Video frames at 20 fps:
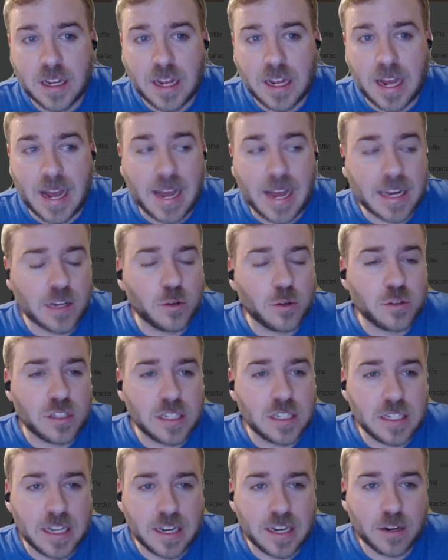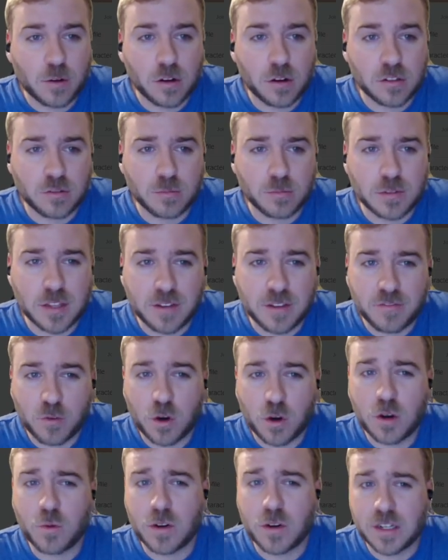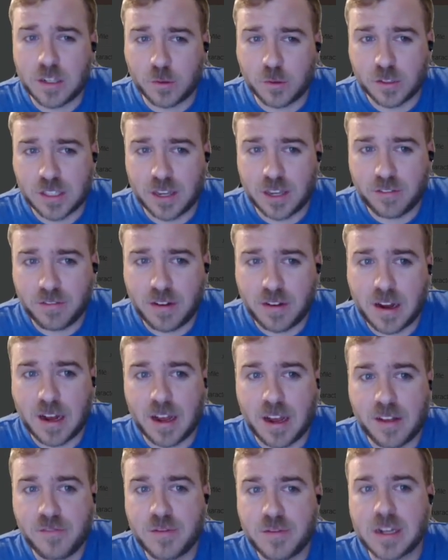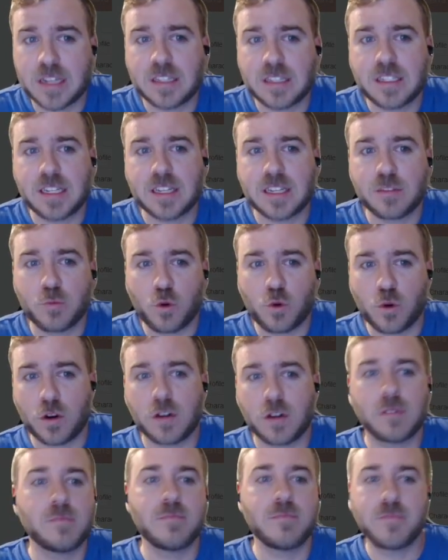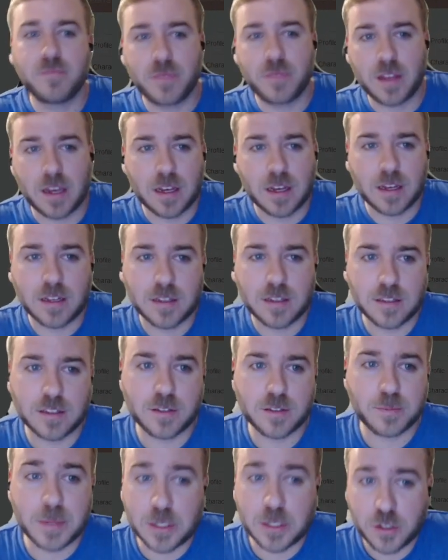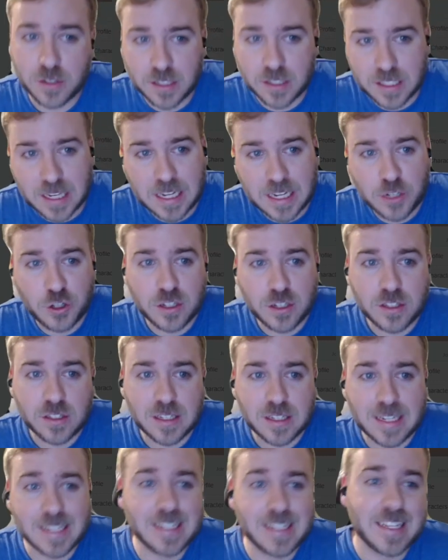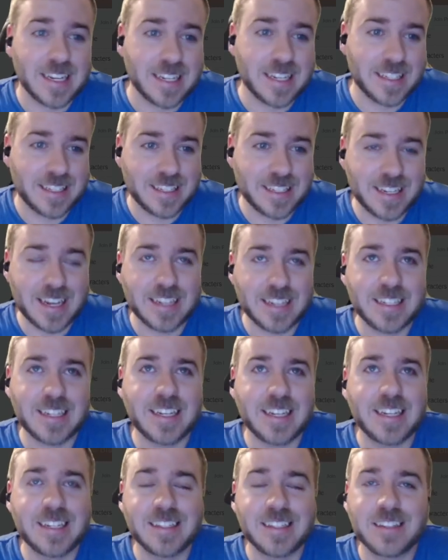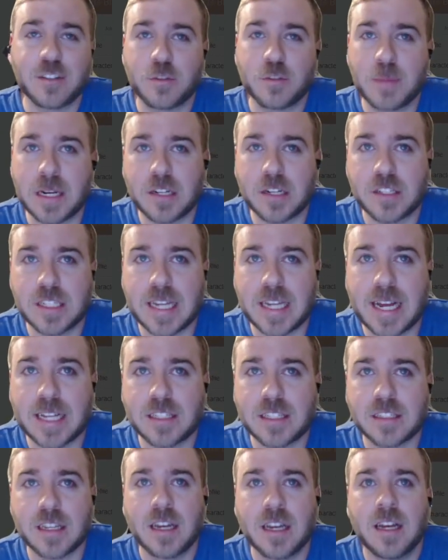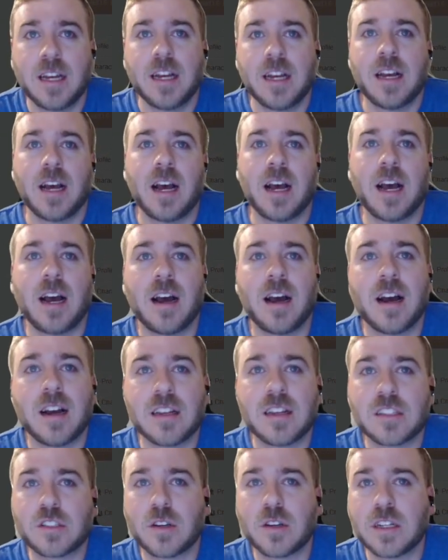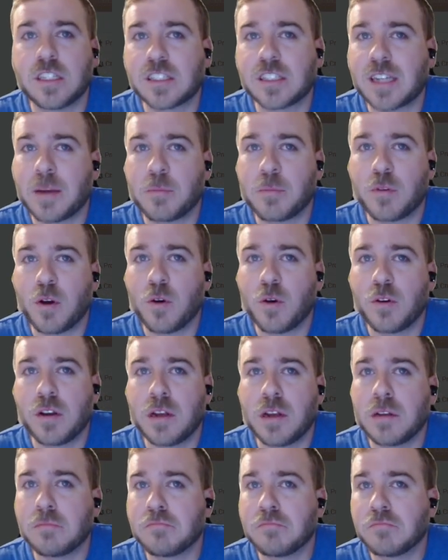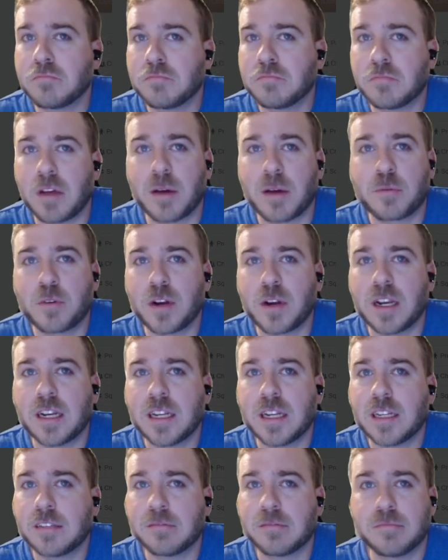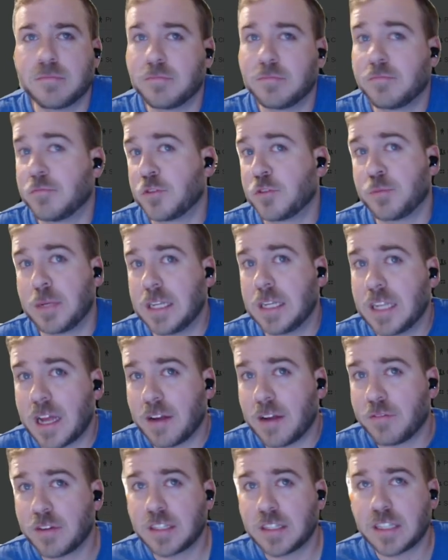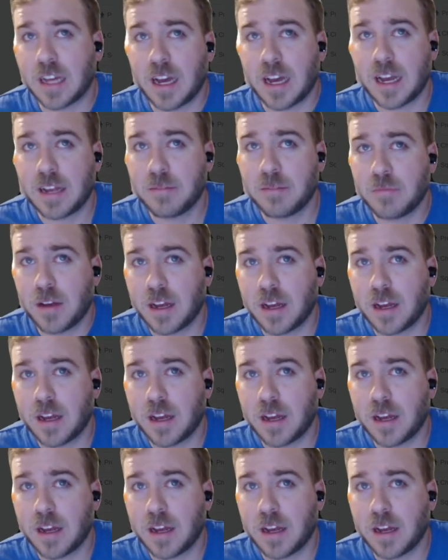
accuracy Datacrons from set 4. I wanted to use set 5 because he has more specializations in that set, and there's better stats. So I just kept rolling it, upgraded it, speed every time.